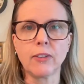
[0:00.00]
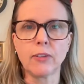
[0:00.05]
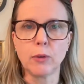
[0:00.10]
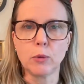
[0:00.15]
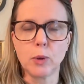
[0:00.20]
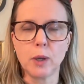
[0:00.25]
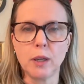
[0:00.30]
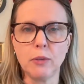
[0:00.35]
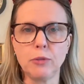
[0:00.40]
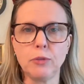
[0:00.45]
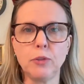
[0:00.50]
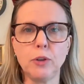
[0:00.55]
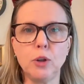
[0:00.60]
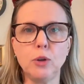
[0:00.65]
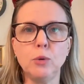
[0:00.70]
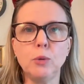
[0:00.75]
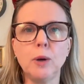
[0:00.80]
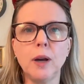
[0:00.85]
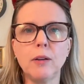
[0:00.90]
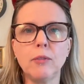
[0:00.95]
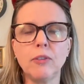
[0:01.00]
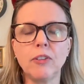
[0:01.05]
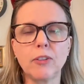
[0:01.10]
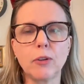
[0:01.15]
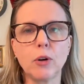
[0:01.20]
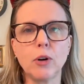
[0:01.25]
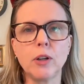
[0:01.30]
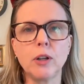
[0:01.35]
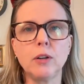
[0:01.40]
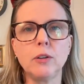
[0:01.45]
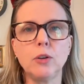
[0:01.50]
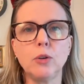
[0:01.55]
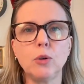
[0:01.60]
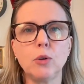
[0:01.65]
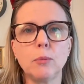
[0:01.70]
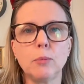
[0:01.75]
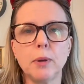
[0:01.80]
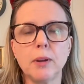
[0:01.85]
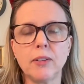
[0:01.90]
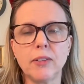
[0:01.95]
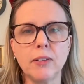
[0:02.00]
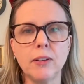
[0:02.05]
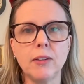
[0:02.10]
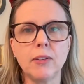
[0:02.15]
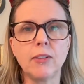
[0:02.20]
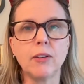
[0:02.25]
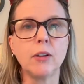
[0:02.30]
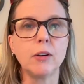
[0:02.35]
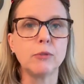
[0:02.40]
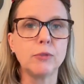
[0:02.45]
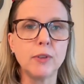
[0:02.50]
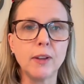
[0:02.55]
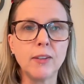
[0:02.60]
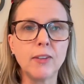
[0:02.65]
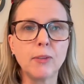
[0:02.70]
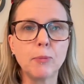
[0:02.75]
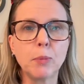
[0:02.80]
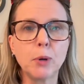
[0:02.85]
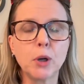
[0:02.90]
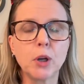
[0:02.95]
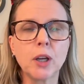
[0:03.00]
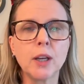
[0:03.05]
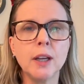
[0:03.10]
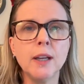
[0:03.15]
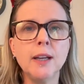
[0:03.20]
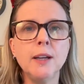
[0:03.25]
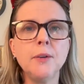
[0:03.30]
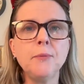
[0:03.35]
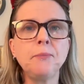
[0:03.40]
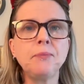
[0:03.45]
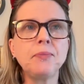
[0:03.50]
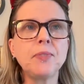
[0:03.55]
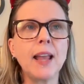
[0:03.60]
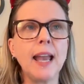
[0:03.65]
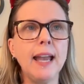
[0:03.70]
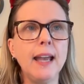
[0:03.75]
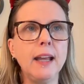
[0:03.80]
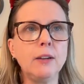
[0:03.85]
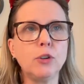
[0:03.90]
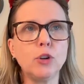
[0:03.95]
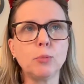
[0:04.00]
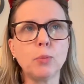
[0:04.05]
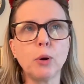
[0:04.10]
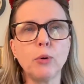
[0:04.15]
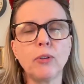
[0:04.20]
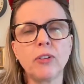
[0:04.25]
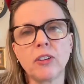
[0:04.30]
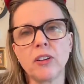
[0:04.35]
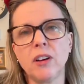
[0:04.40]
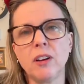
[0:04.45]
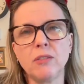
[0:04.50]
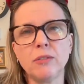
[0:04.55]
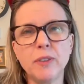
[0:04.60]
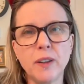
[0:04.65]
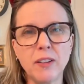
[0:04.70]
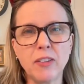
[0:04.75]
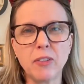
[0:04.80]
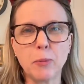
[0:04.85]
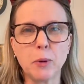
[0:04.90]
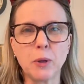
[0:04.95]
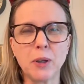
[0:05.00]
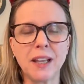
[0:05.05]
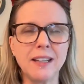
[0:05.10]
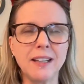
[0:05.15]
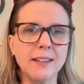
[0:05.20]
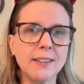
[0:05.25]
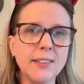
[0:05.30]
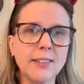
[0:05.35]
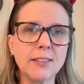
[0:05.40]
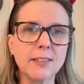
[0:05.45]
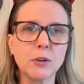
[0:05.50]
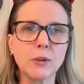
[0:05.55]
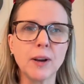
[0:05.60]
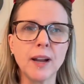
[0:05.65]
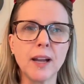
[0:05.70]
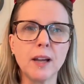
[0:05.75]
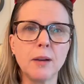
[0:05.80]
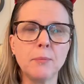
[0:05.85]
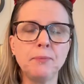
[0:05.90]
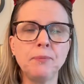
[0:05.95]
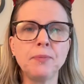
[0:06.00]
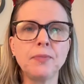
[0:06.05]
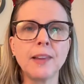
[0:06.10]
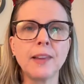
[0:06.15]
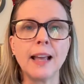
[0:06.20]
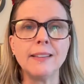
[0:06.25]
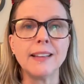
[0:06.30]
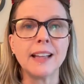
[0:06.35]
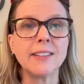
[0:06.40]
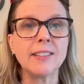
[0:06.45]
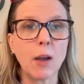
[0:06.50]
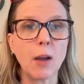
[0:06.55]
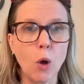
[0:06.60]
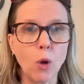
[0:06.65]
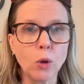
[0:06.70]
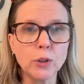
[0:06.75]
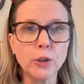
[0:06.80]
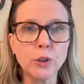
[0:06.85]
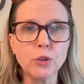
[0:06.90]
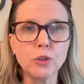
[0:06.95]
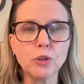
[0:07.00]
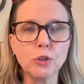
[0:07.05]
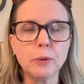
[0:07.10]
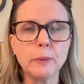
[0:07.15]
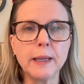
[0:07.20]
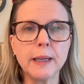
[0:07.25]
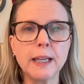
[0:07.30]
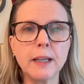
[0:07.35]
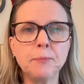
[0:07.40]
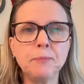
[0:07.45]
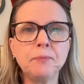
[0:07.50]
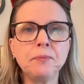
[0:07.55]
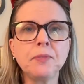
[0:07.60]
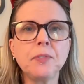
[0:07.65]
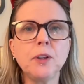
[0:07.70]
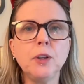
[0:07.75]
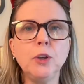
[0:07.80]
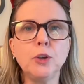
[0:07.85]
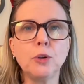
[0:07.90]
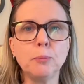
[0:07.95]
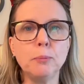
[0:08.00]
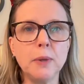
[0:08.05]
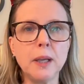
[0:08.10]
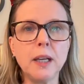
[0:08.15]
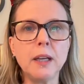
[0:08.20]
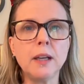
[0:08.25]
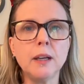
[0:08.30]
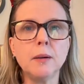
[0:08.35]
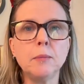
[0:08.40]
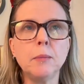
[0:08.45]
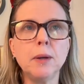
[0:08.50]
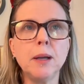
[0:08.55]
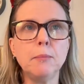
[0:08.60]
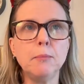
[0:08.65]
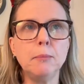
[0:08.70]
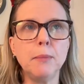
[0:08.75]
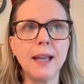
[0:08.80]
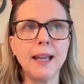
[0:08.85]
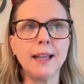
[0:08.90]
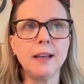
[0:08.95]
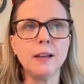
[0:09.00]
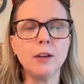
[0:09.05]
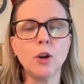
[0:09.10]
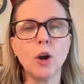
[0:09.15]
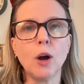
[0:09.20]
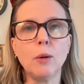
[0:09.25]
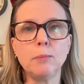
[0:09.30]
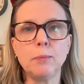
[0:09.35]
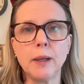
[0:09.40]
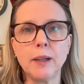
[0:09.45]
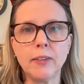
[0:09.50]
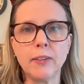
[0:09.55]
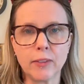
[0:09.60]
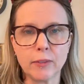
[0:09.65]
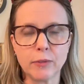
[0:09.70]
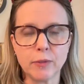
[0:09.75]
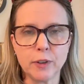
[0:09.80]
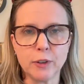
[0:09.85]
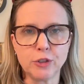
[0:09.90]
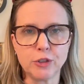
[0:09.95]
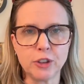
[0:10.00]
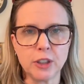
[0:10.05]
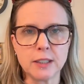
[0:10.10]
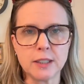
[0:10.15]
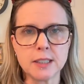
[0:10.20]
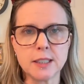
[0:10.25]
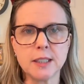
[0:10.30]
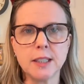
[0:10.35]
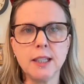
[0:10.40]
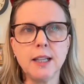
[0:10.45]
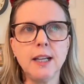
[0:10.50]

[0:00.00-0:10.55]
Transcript: So if you have started your business on Facebook and you're posting on Facebook and Instagram, and that's all you're doing, your medium may not be sufficient.